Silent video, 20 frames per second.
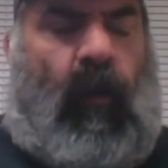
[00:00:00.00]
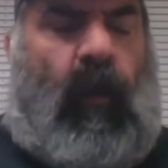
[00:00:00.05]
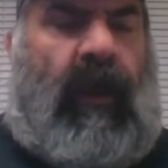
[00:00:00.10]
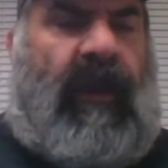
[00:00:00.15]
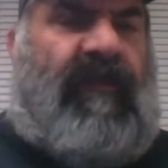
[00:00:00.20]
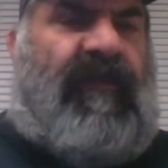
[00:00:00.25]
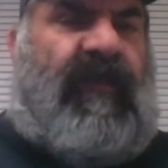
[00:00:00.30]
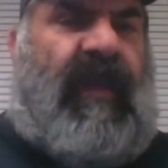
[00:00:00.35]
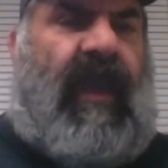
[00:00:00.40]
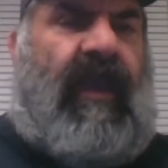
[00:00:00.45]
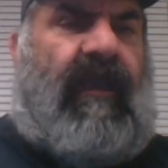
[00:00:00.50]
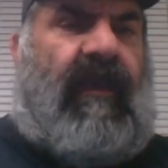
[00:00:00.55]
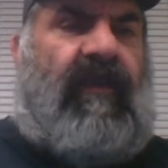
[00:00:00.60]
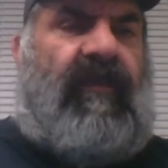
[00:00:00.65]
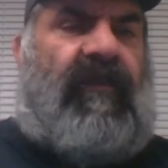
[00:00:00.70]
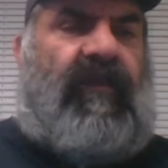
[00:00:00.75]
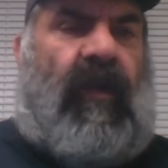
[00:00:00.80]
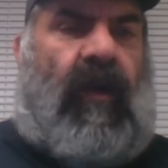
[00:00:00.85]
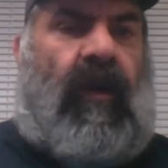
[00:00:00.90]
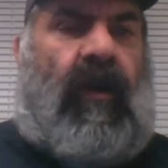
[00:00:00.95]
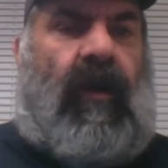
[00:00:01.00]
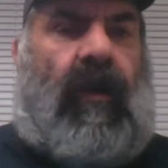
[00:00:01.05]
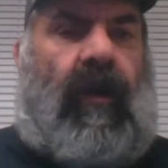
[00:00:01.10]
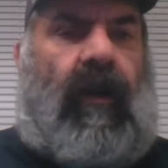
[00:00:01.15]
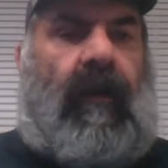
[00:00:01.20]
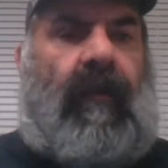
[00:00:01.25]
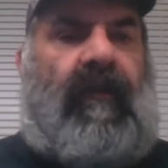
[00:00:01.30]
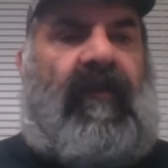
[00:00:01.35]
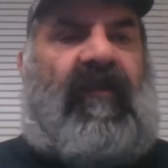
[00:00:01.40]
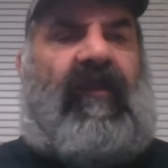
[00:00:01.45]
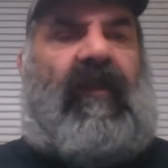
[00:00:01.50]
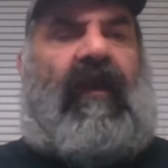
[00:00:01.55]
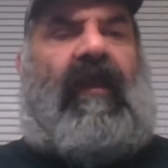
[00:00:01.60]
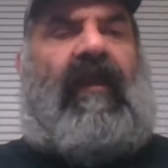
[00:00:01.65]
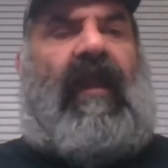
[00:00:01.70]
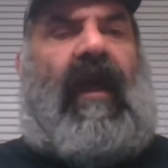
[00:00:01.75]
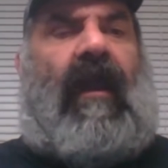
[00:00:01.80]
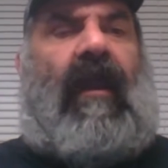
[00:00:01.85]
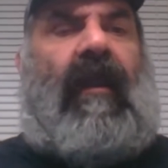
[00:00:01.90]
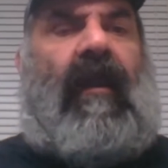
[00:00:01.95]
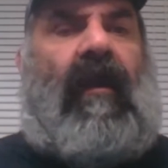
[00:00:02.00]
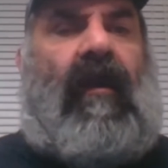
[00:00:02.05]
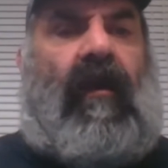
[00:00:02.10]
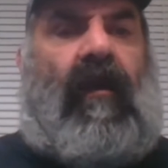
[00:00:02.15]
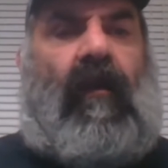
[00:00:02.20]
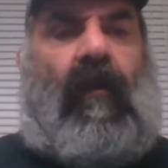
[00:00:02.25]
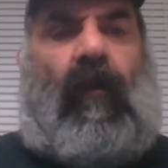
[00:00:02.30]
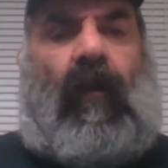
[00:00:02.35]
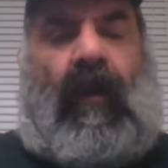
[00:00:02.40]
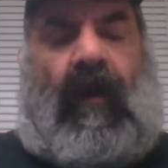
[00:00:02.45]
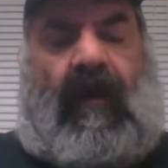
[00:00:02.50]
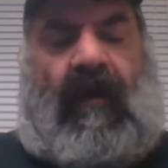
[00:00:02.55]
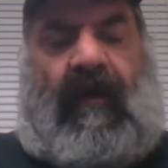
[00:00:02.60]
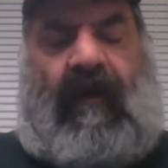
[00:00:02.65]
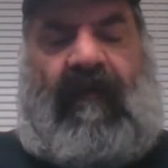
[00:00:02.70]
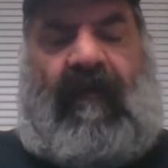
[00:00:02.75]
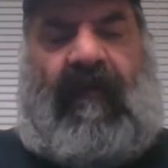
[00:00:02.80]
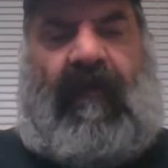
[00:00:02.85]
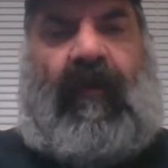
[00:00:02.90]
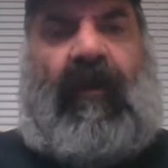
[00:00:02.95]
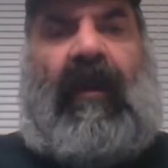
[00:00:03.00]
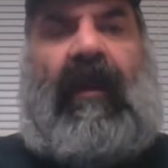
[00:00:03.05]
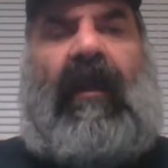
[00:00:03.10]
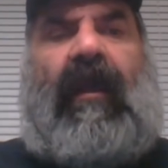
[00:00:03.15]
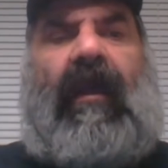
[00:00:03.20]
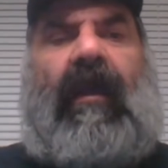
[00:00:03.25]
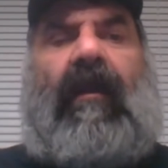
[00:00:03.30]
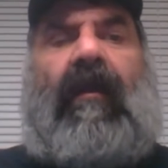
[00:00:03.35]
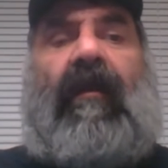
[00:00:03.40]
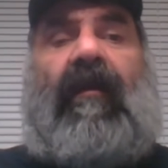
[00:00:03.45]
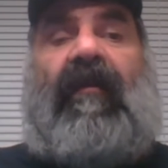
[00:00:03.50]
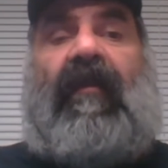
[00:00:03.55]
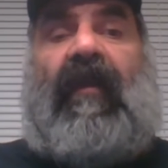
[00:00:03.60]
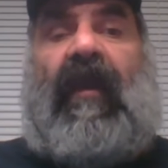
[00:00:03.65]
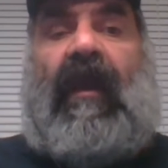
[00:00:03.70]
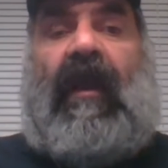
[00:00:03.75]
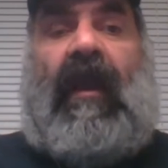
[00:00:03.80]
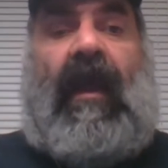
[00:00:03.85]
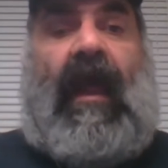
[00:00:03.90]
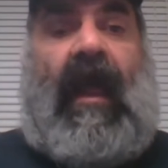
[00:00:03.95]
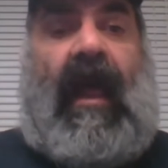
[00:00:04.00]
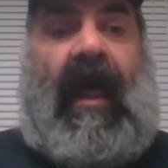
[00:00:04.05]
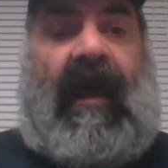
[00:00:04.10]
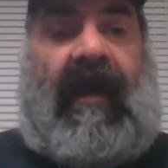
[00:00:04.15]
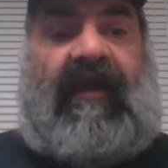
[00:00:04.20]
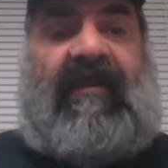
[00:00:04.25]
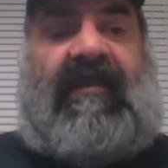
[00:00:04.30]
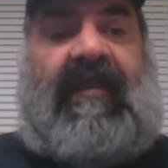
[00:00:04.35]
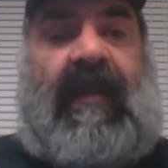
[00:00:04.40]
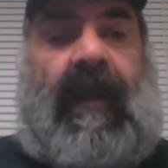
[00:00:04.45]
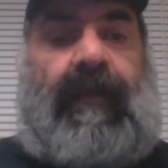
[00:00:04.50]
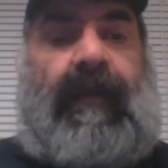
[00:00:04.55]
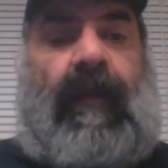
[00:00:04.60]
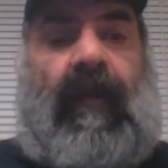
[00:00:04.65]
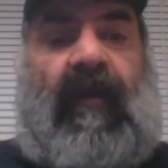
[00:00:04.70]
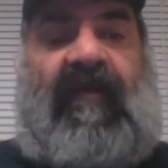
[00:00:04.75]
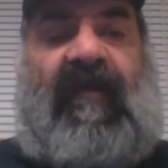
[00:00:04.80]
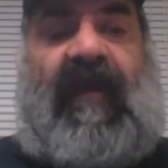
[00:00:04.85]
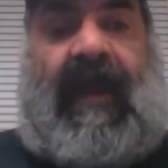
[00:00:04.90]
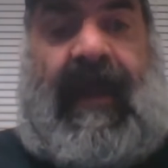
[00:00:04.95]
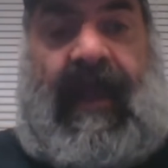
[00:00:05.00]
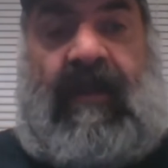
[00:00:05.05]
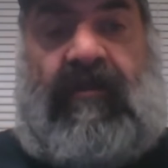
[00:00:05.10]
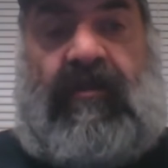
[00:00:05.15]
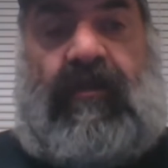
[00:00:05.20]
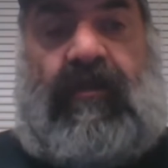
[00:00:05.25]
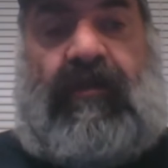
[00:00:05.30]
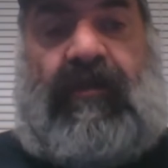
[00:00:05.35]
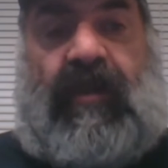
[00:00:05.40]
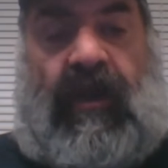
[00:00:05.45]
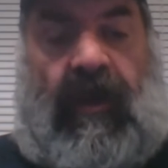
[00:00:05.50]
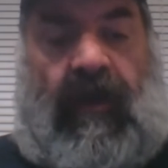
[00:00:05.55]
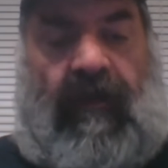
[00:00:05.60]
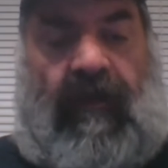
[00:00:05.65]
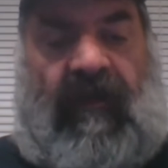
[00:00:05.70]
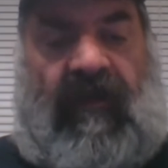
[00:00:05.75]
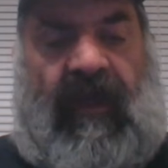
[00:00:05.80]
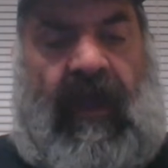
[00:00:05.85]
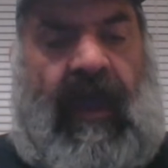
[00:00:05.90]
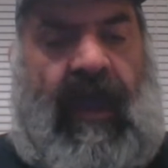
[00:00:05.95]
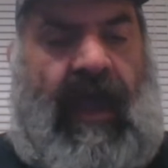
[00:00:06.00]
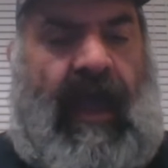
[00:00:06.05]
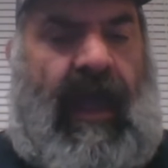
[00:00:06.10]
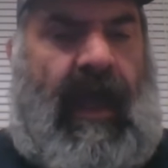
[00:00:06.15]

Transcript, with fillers: We've taken terms that were for years acceptable financial terms